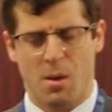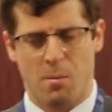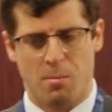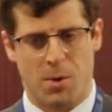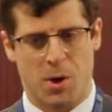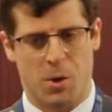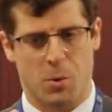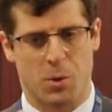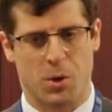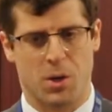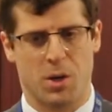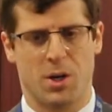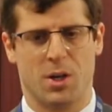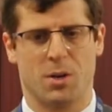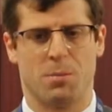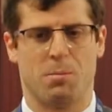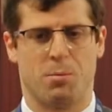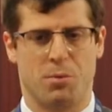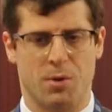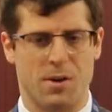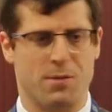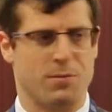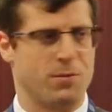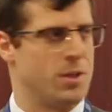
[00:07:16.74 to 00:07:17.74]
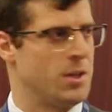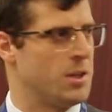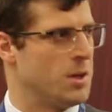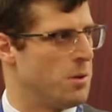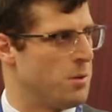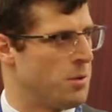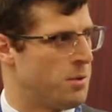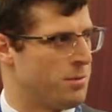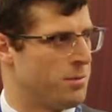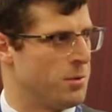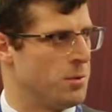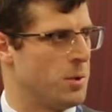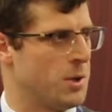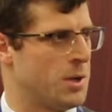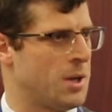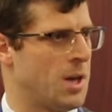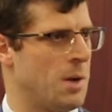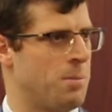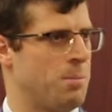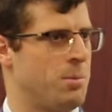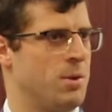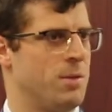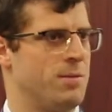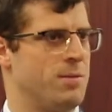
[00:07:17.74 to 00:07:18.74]
But we're going to briefly go through a
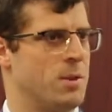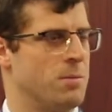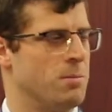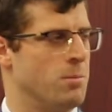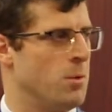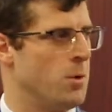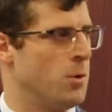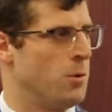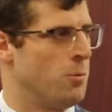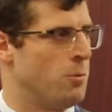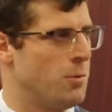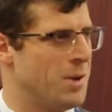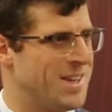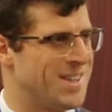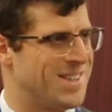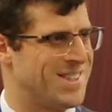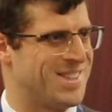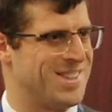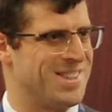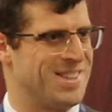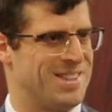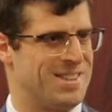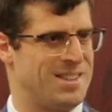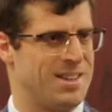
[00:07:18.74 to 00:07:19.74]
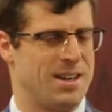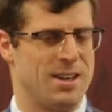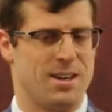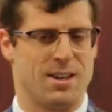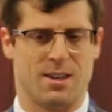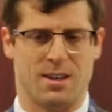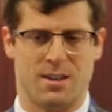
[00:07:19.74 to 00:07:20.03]
couple of the more recent